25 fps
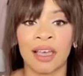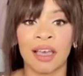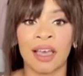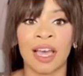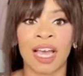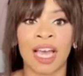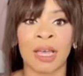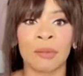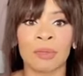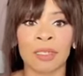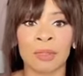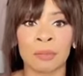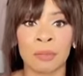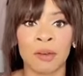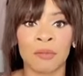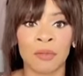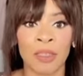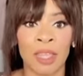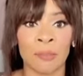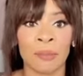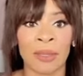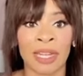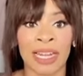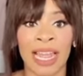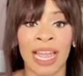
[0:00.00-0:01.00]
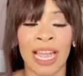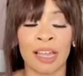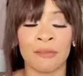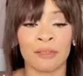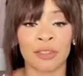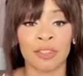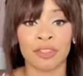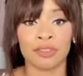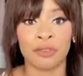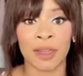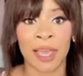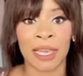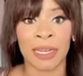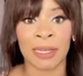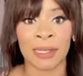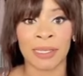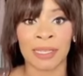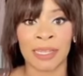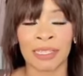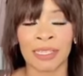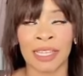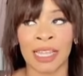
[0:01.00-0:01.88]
um, some of them that I haven't tried it that,